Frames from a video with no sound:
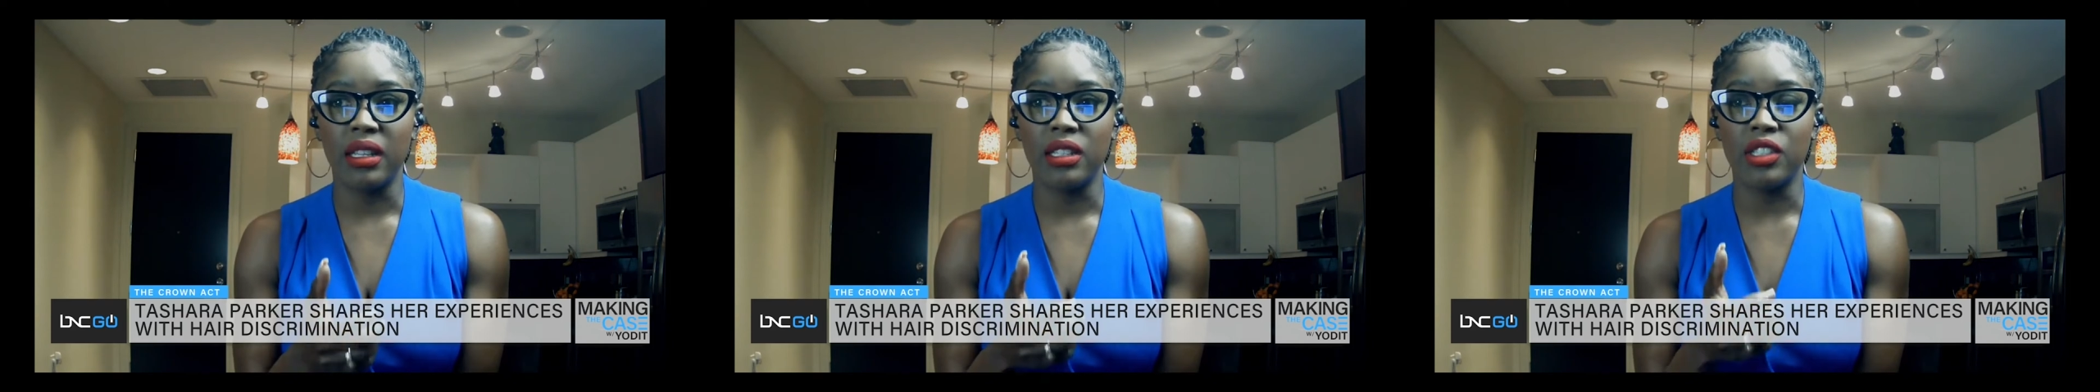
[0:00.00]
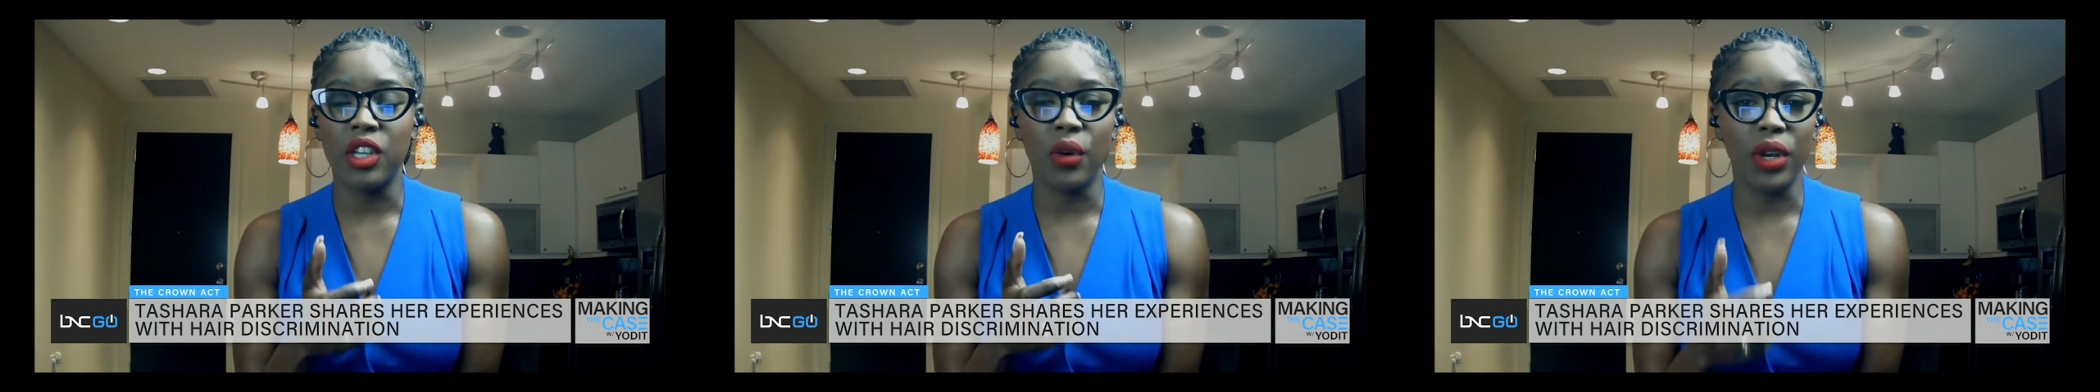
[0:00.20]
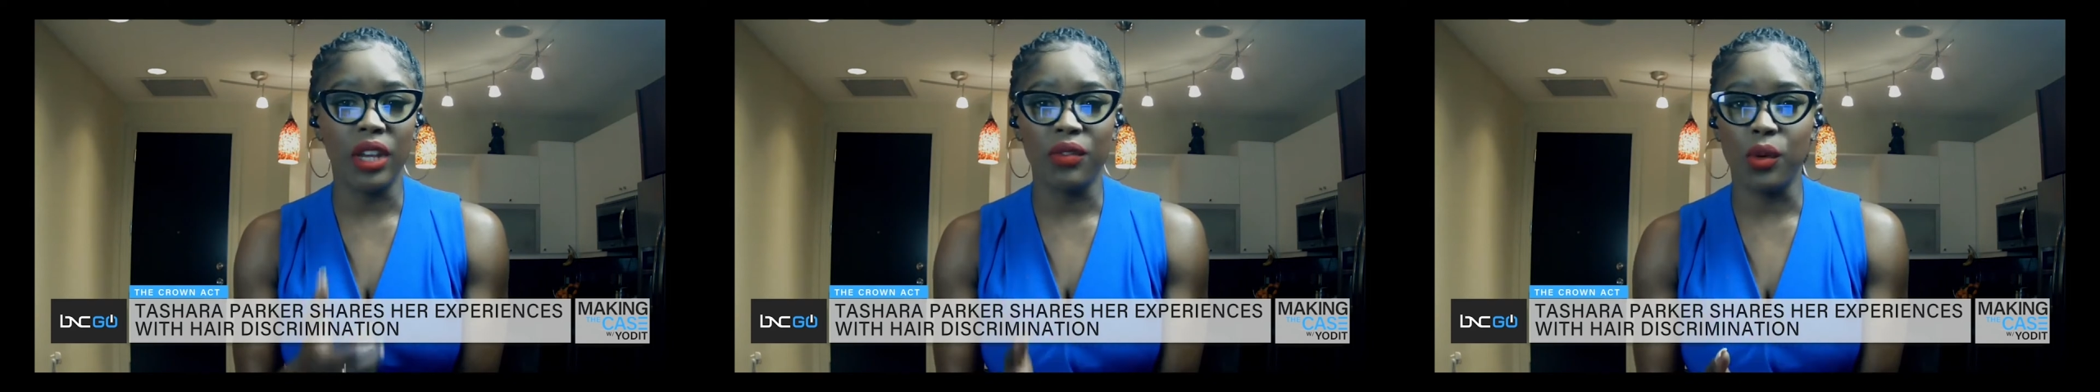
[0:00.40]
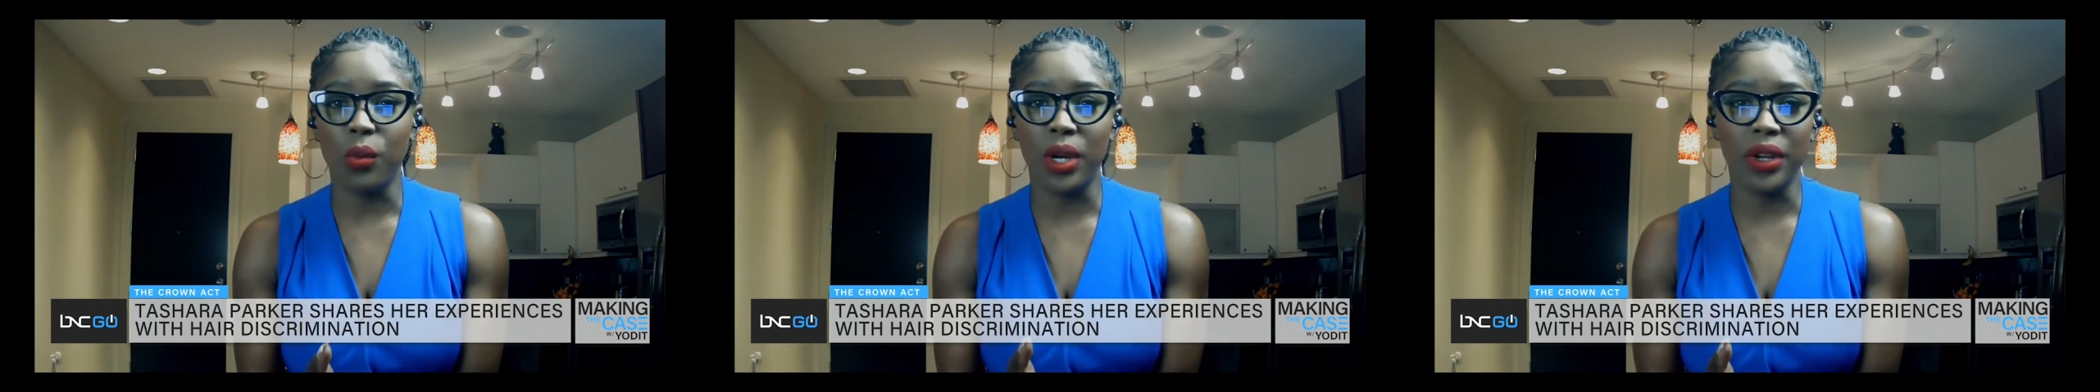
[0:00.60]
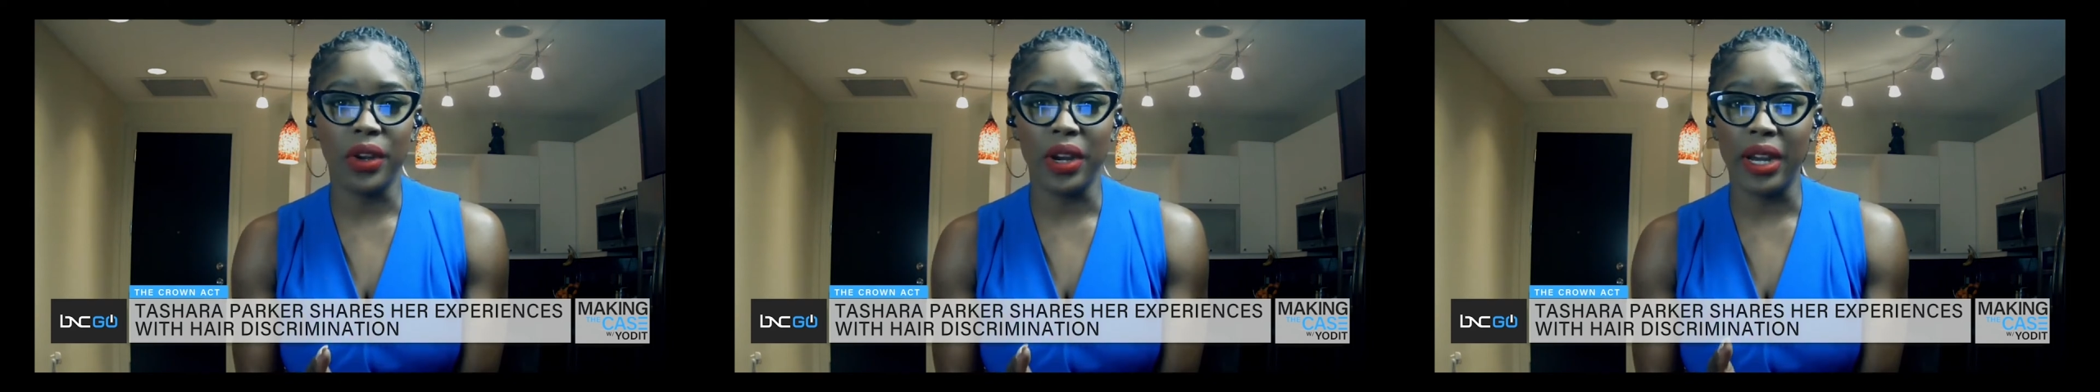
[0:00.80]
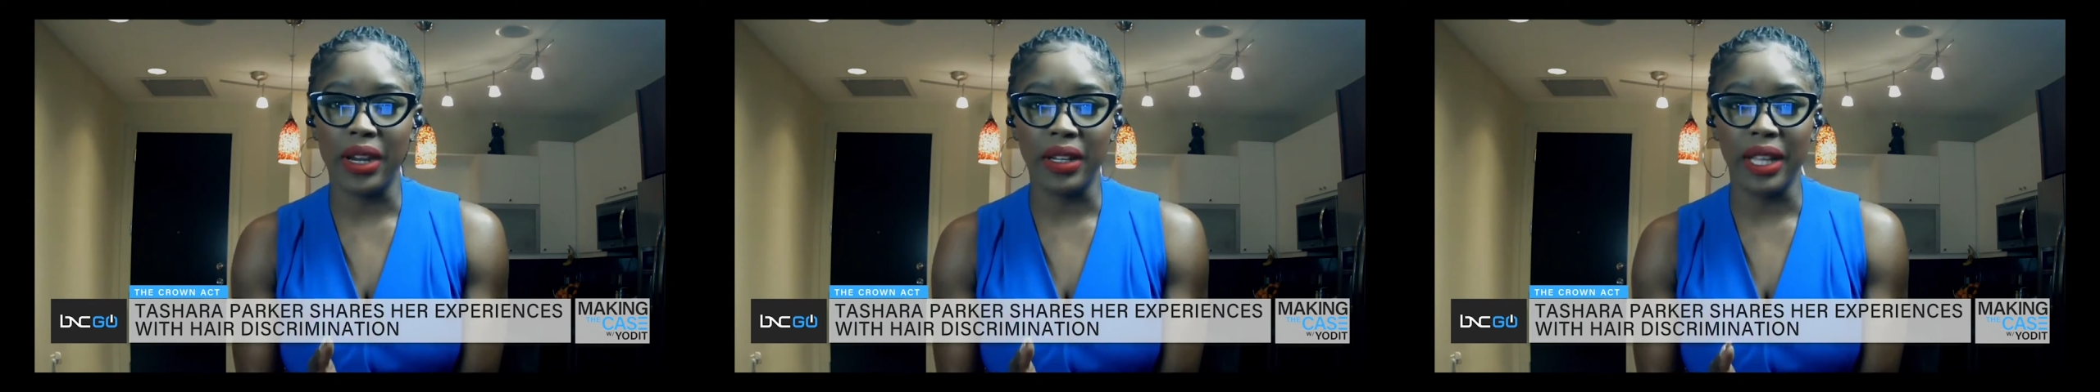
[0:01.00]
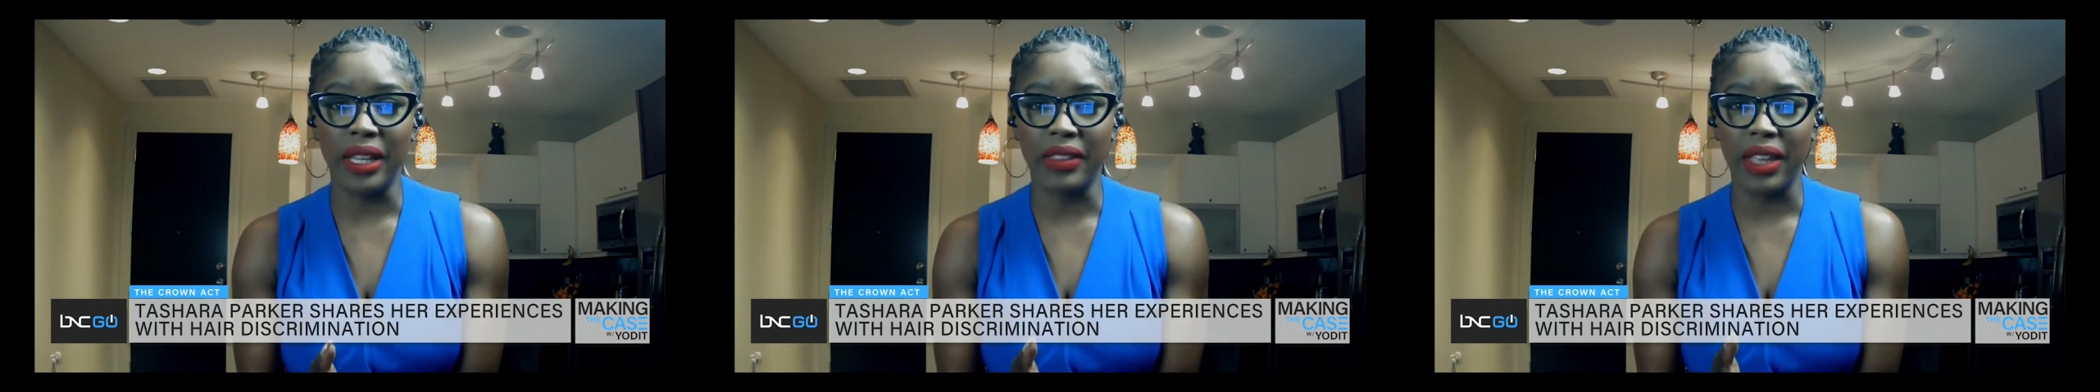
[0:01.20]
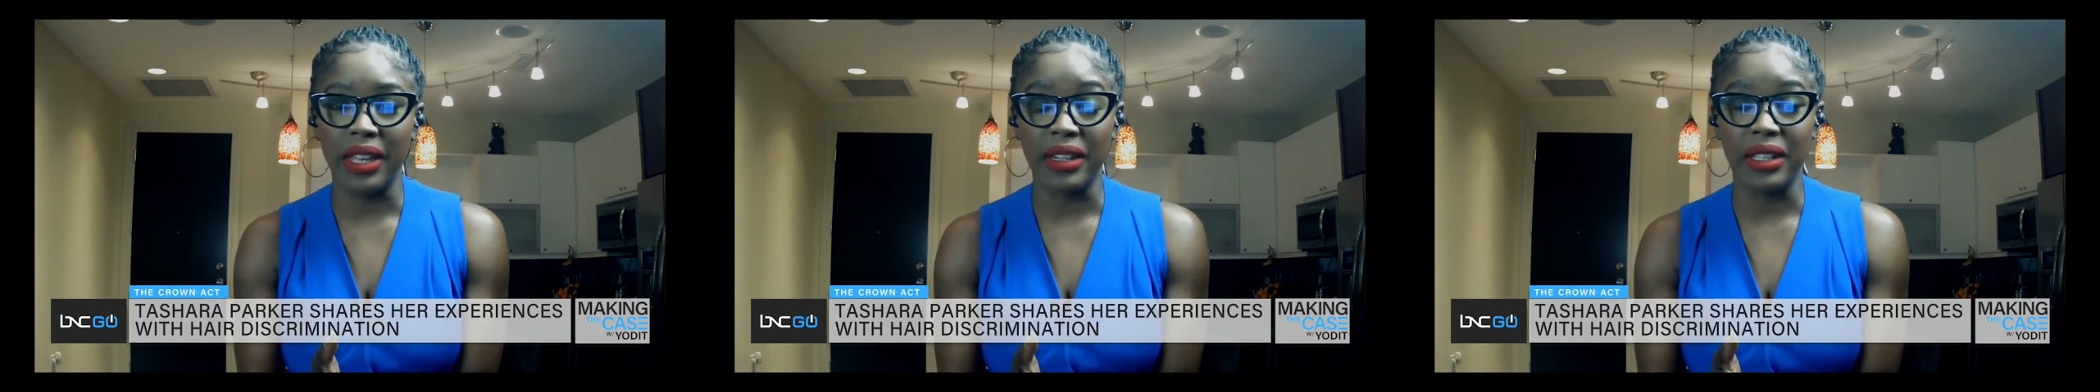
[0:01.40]
don't ever wear your hair like
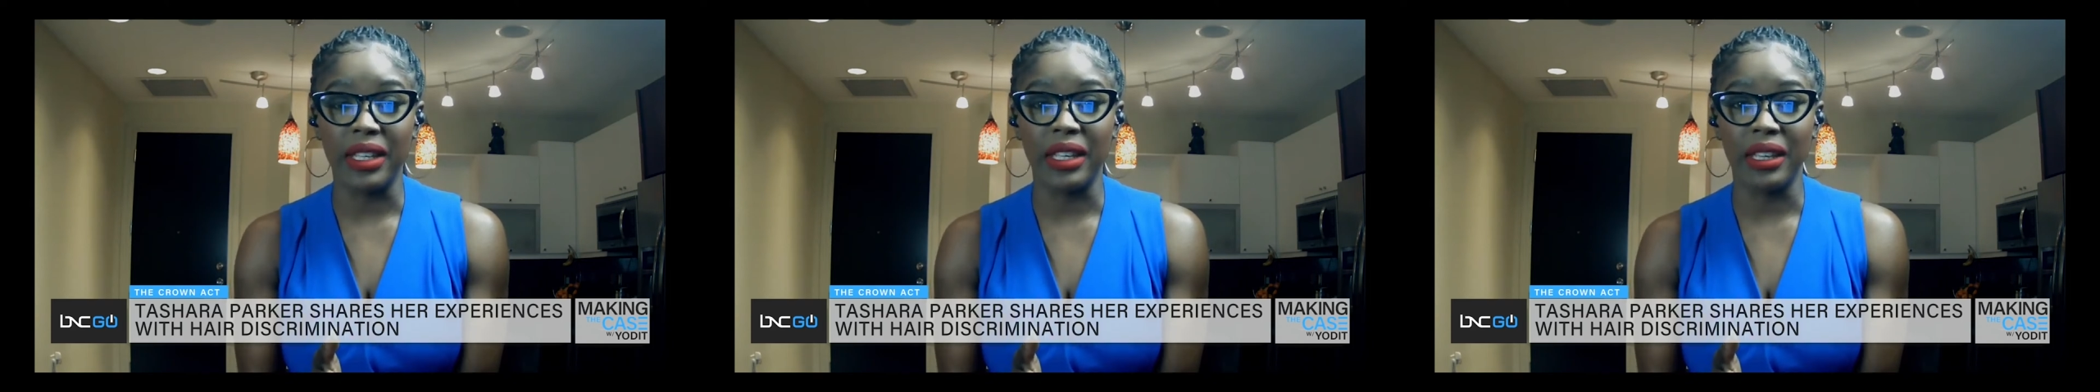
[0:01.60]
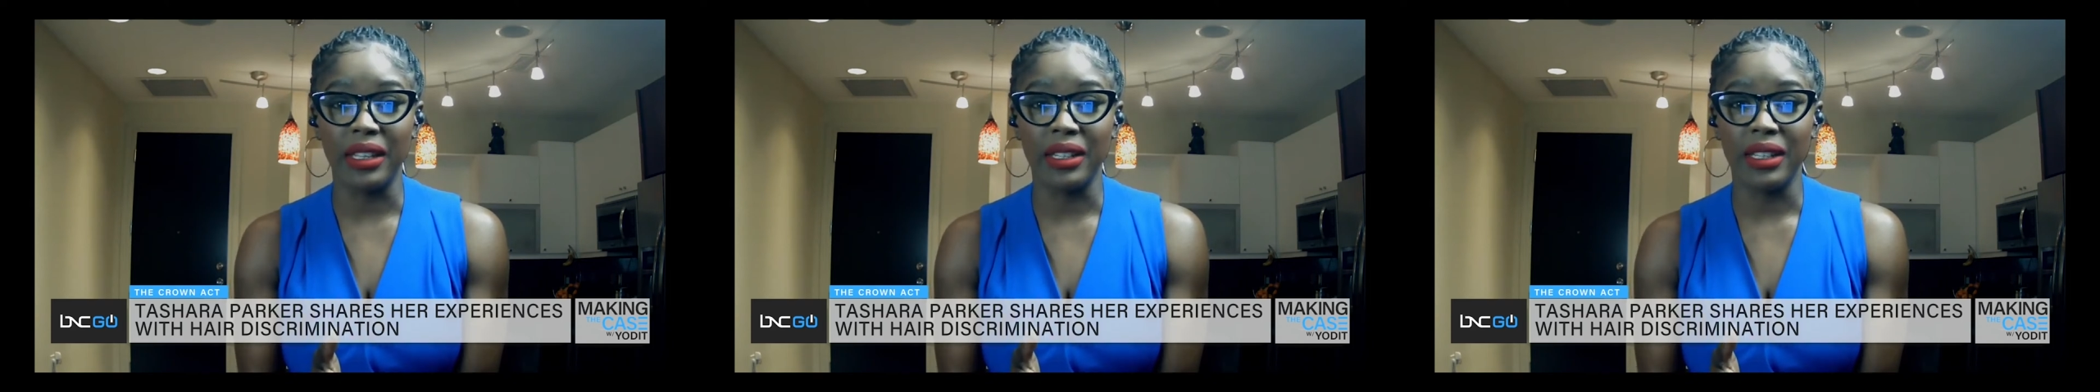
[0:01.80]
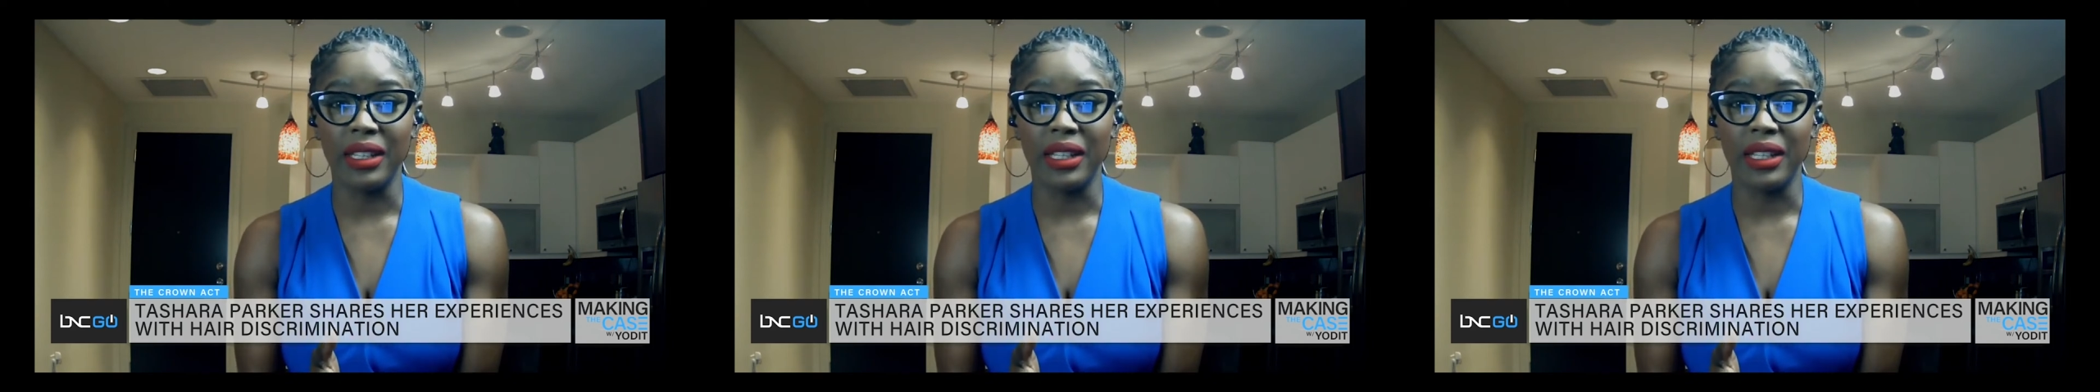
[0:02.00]
that again.